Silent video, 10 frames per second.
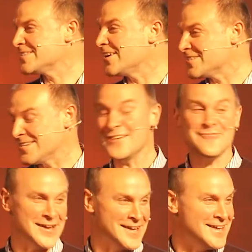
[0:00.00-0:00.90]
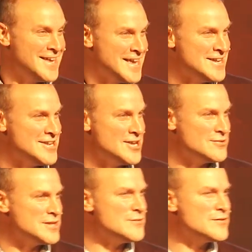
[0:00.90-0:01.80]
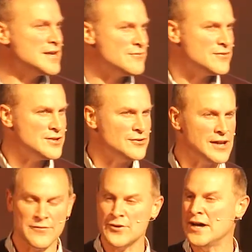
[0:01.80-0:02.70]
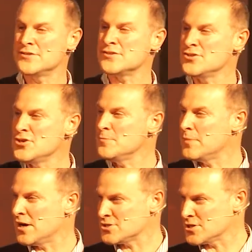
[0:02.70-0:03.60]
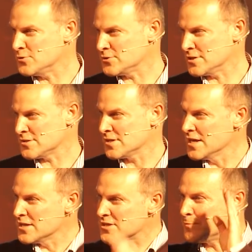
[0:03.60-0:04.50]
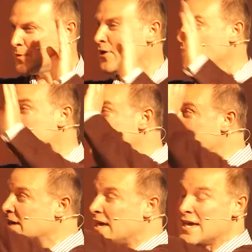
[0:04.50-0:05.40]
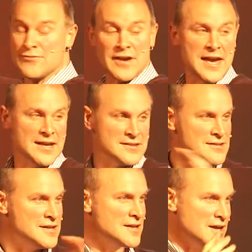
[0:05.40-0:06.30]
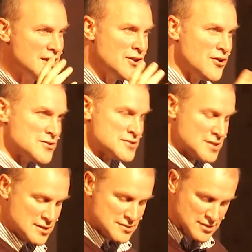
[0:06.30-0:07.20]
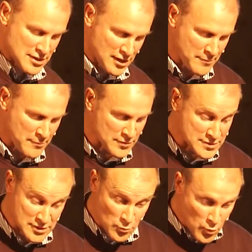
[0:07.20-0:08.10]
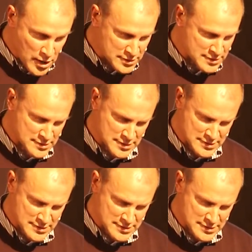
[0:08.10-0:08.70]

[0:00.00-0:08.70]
started living in you, that you've given your life, you're under new marching orders, that you belong to the King of Kings and not to the world and to the